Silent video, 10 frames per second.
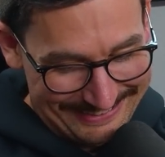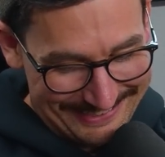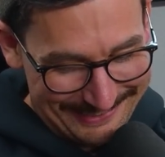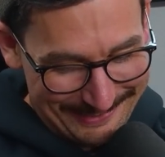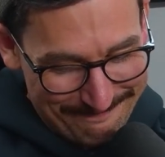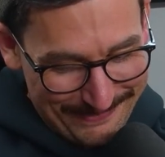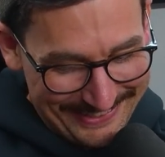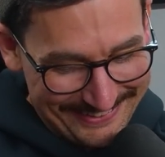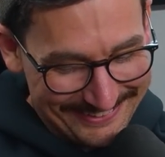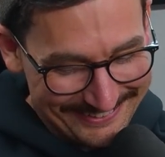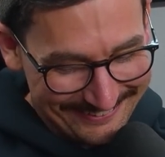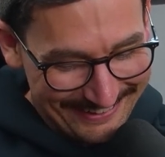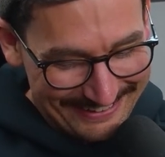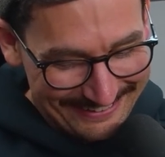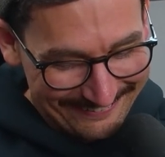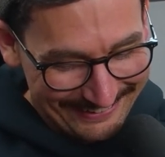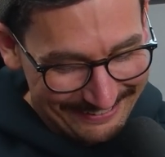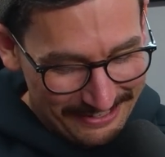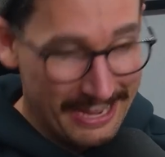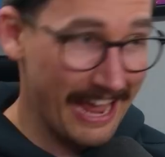It's just a big old grey area.
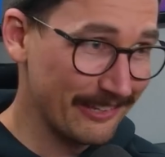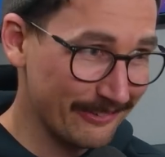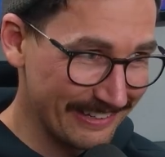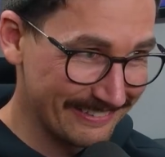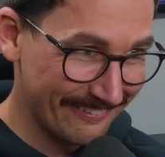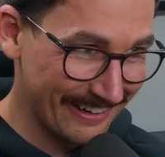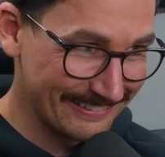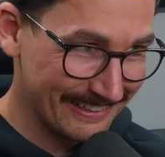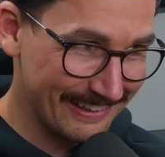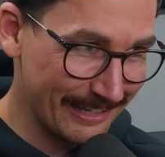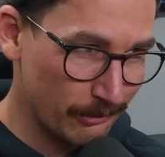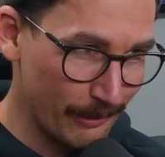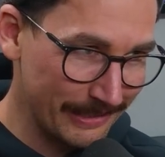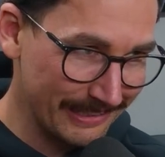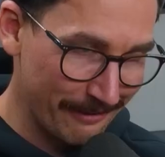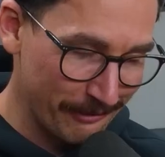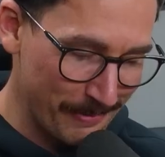As Razor Ray said, that's what we love